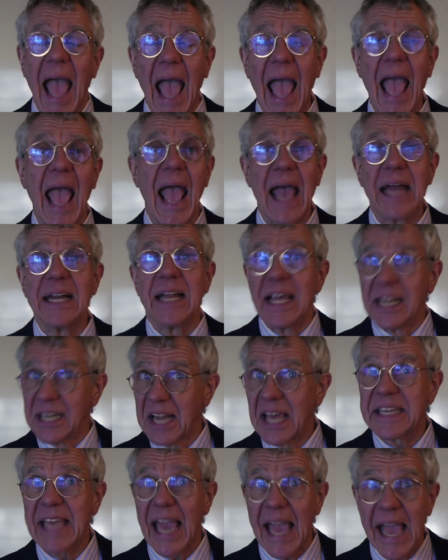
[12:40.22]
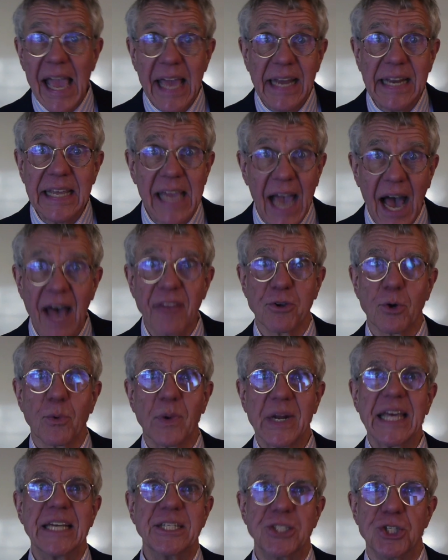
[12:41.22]
and like any other
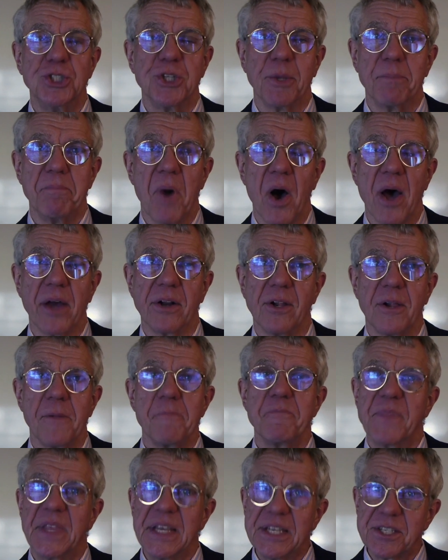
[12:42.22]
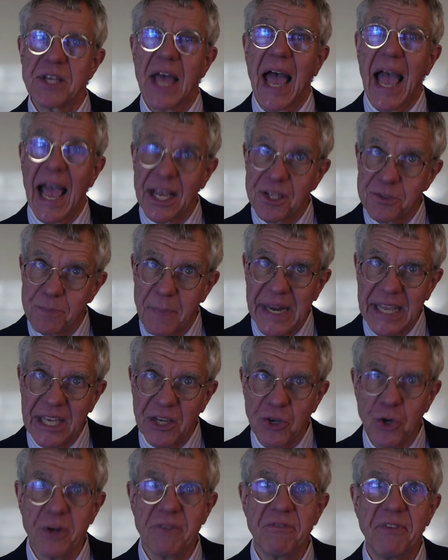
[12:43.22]
relationship model, this has many
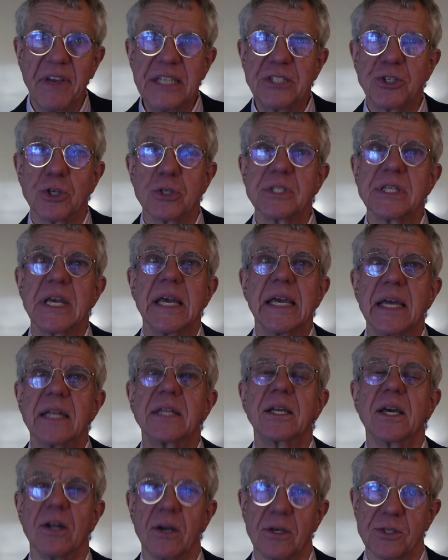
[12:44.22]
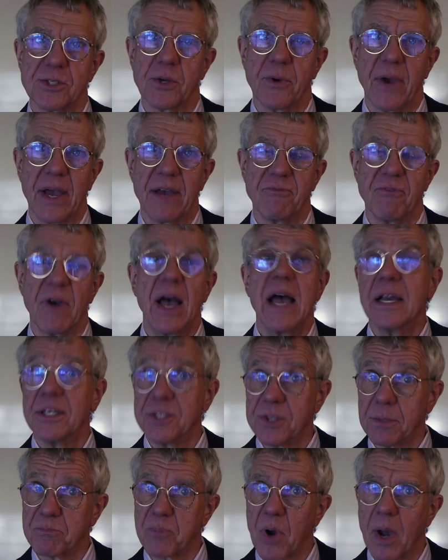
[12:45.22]
good features. It can also have
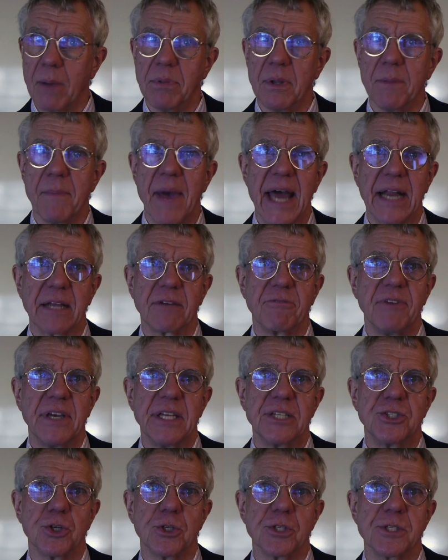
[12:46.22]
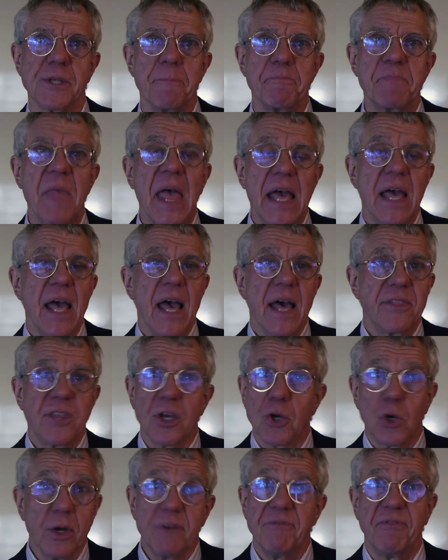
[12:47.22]
some problematic features. The
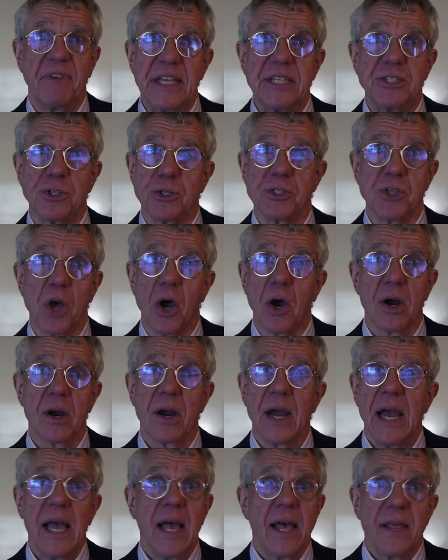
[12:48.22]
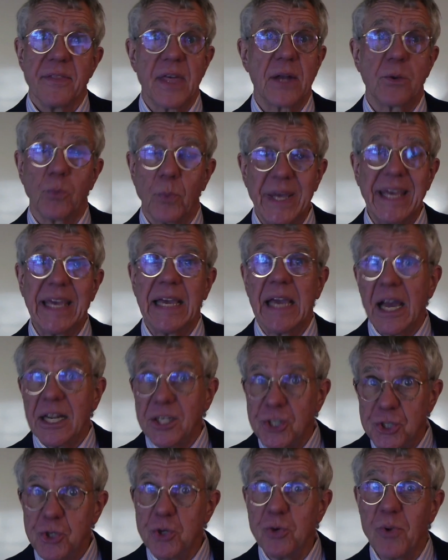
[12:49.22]
good features are that we
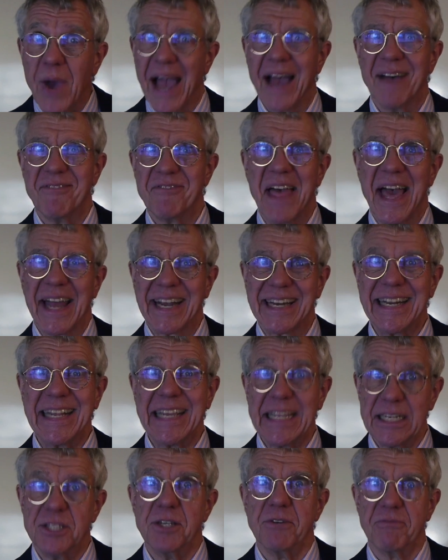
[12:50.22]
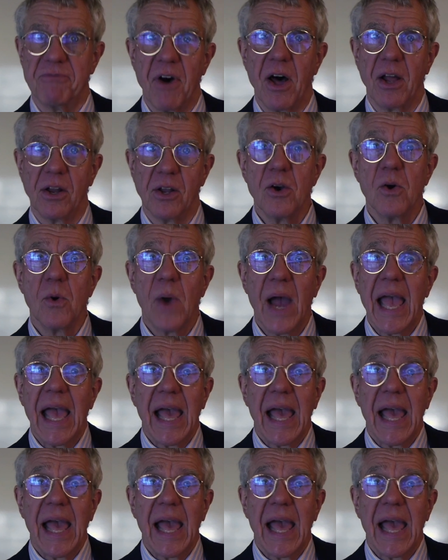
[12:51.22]
do have that need to follow.